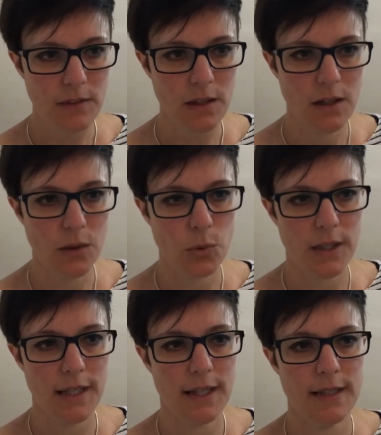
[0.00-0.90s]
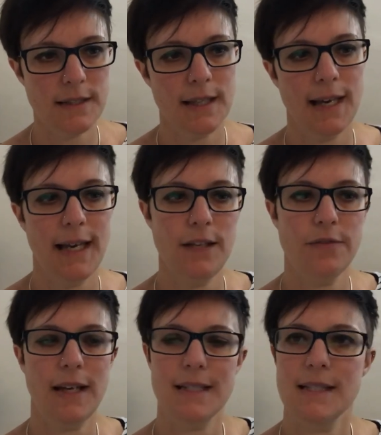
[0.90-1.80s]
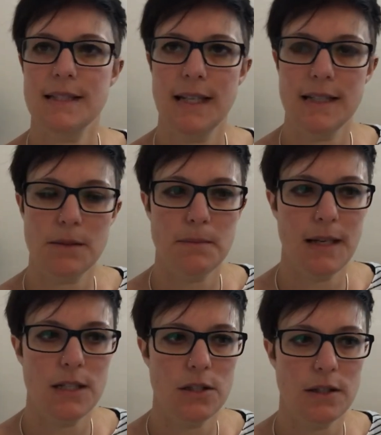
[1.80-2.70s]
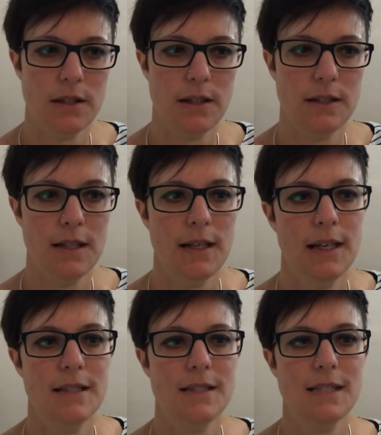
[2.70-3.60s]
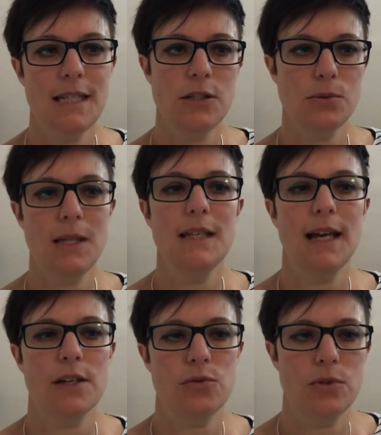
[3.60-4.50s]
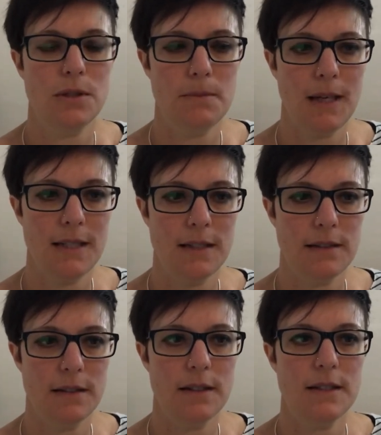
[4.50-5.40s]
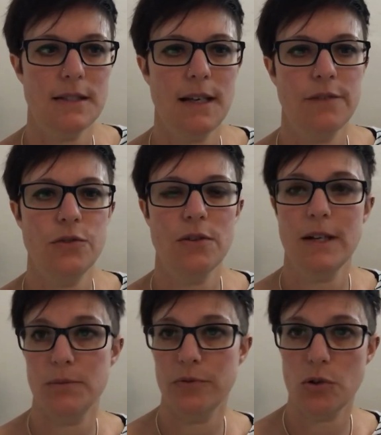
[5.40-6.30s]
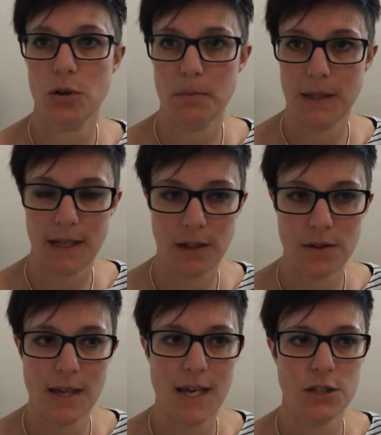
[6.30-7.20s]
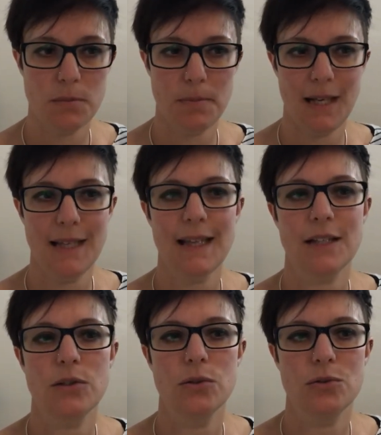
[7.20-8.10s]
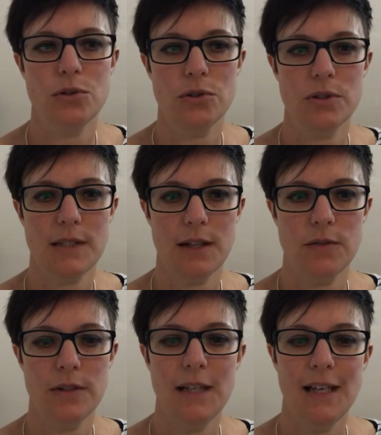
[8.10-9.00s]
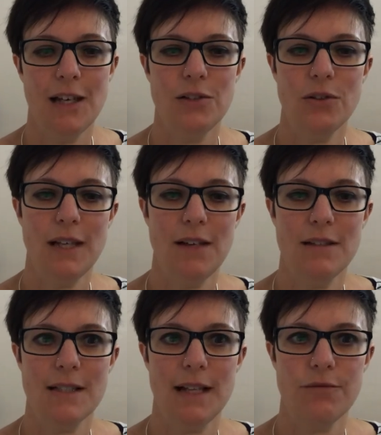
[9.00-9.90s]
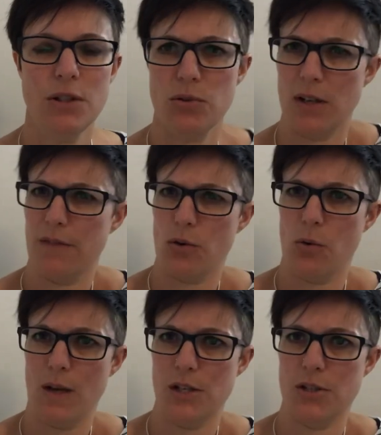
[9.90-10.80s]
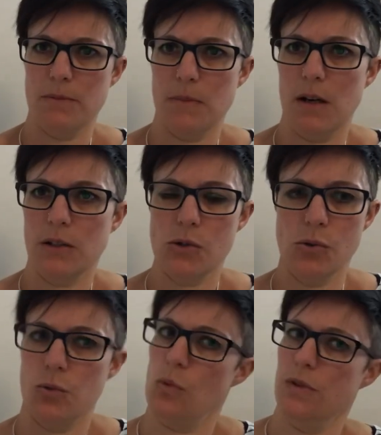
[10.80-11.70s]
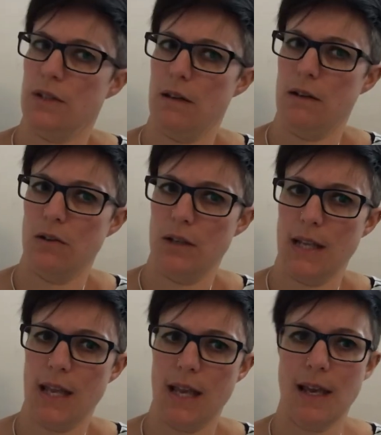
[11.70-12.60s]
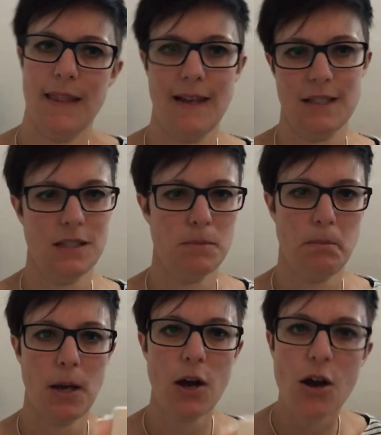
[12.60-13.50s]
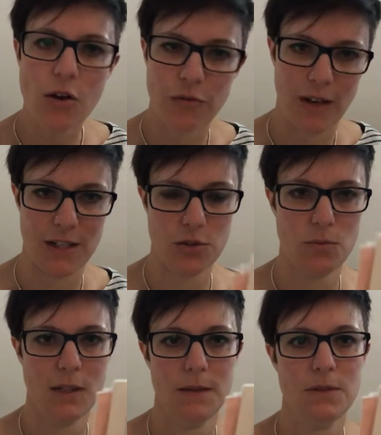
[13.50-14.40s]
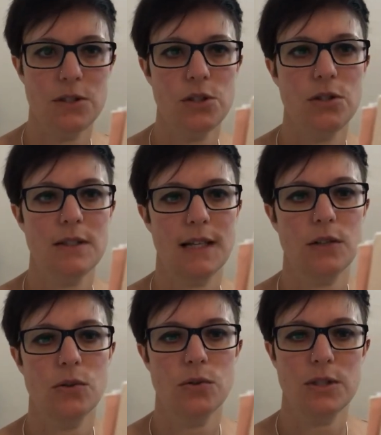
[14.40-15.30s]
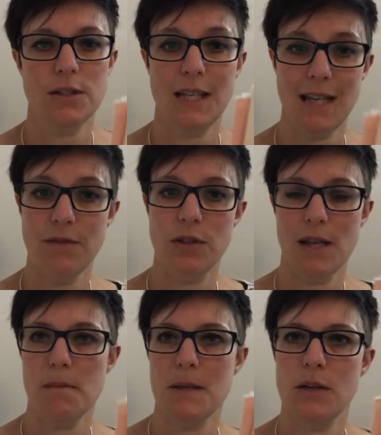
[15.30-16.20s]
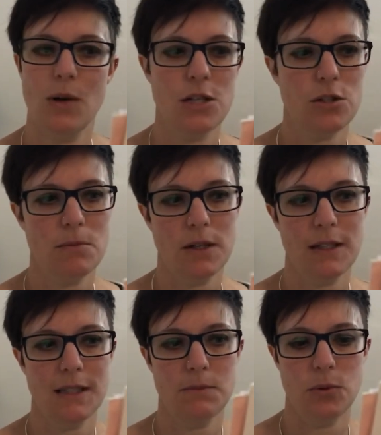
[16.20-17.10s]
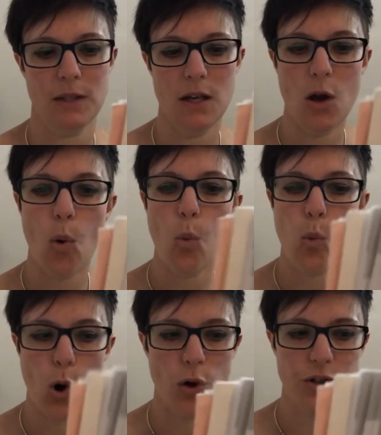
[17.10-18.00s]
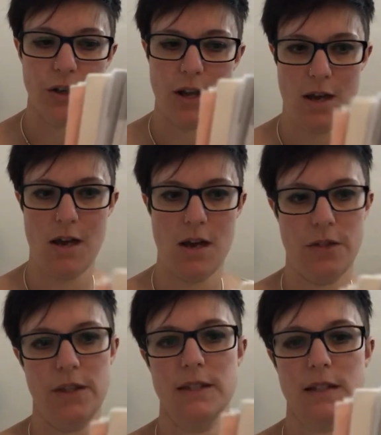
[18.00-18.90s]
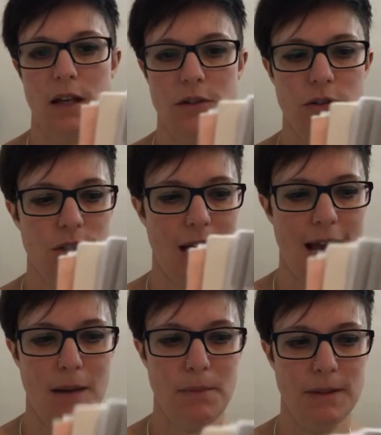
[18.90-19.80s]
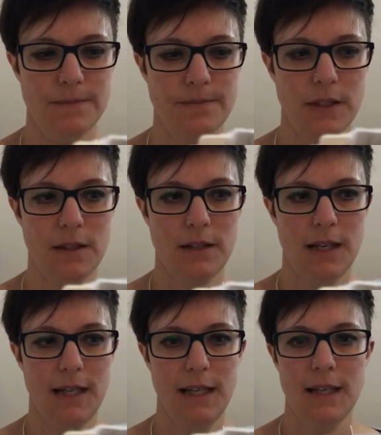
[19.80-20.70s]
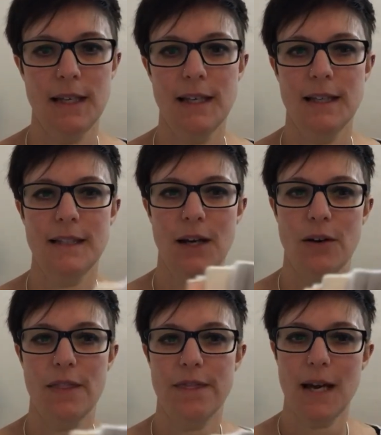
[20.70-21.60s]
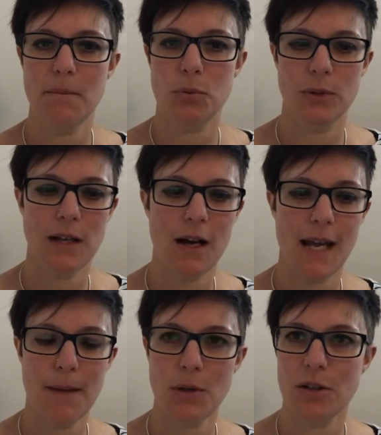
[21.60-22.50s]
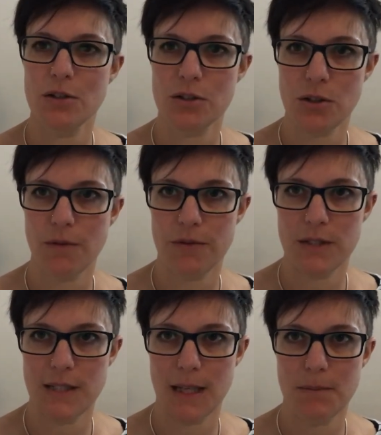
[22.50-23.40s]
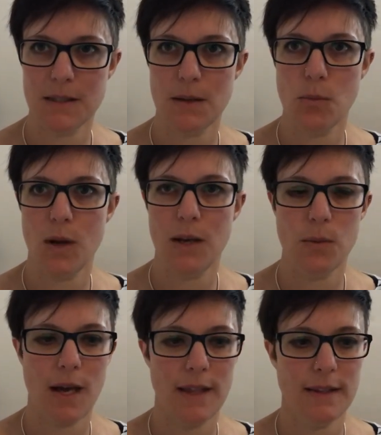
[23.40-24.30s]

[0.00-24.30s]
Uh, what it is. A flat to C is a major third and C to E natural is a major third. Now if you're able, if you've got a piano there, just play that chord to yourself and you'll hear it's that real kind of question mark chord. What's going on here? And that's just perfect. John Williams has used that chord to give you that big question mark at this point. What on earth is going to happen? okay now at that point I am going to stop for today because I'm well aware that